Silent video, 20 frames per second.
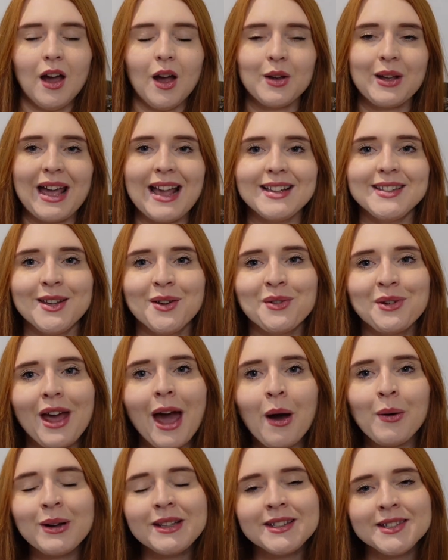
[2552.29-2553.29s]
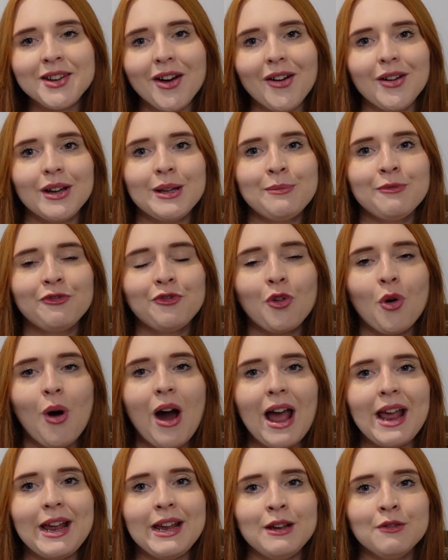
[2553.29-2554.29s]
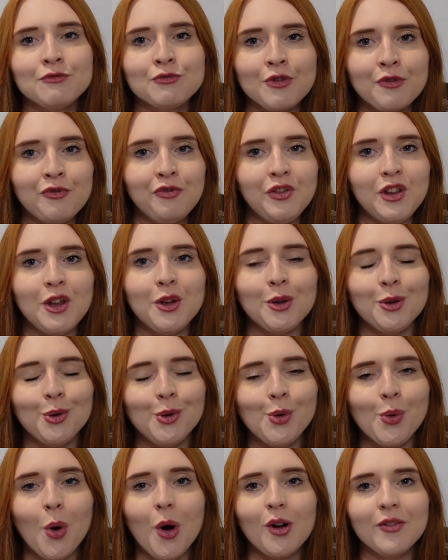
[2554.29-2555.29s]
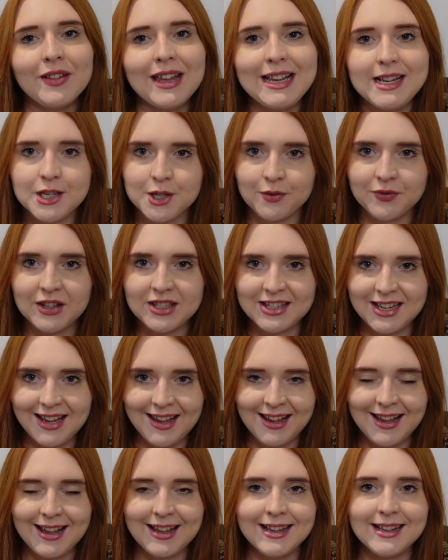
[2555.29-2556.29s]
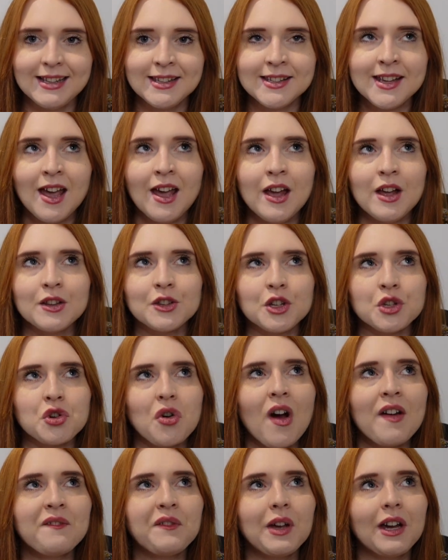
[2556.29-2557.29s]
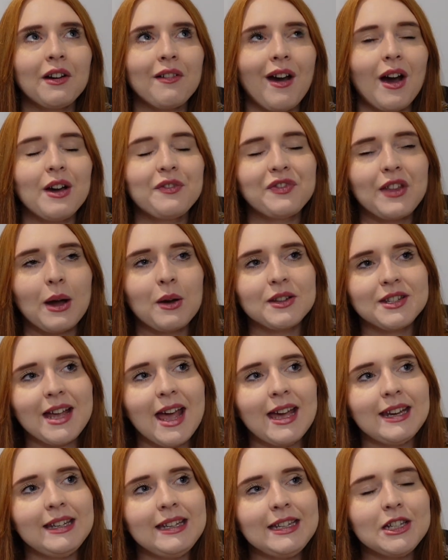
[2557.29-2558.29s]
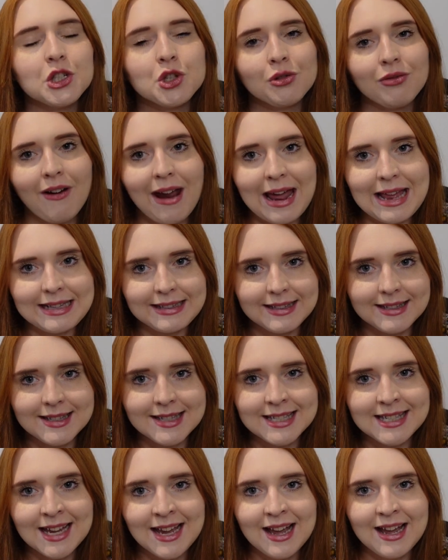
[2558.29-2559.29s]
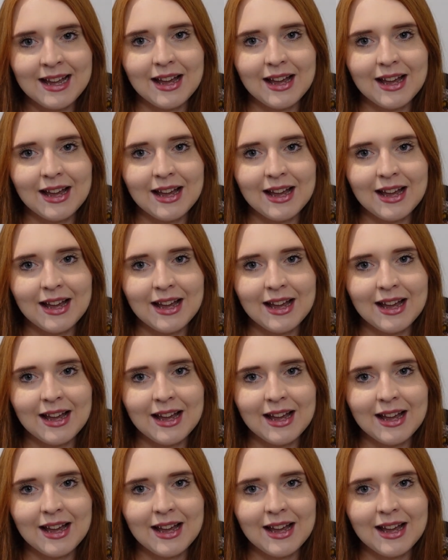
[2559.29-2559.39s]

Okay, so now it's time for a review of each of the tiers to try and figure out if there's any trends,